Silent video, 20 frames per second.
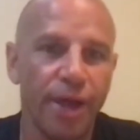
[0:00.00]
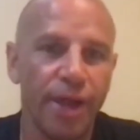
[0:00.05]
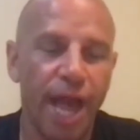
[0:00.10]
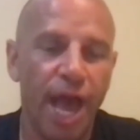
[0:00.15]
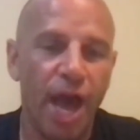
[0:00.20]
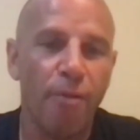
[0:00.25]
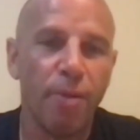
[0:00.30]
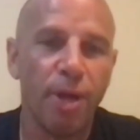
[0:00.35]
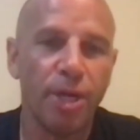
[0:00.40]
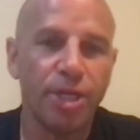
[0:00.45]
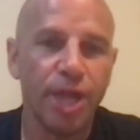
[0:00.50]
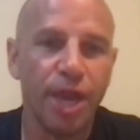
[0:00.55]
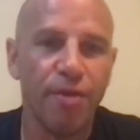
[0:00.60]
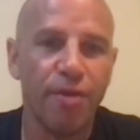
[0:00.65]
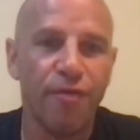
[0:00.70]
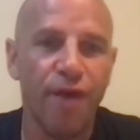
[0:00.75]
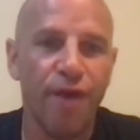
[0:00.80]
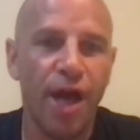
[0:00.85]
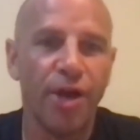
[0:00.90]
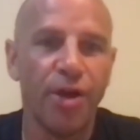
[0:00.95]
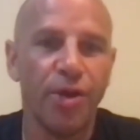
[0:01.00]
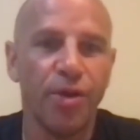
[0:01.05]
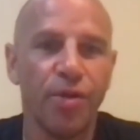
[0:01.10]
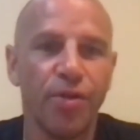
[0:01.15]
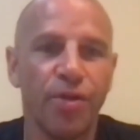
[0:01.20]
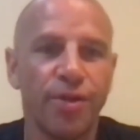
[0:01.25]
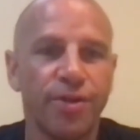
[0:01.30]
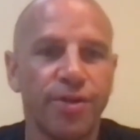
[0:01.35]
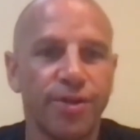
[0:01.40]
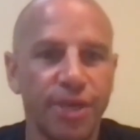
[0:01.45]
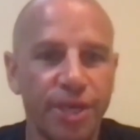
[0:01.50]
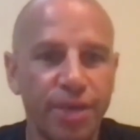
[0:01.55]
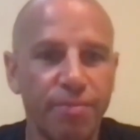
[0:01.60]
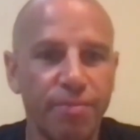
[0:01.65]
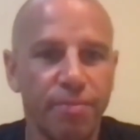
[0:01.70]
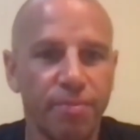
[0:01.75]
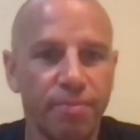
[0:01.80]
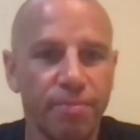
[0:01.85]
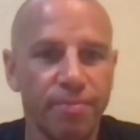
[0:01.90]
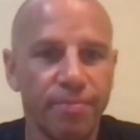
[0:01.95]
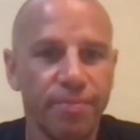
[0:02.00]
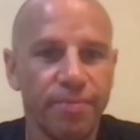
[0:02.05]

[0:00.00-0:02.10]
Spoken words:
and how much I value the team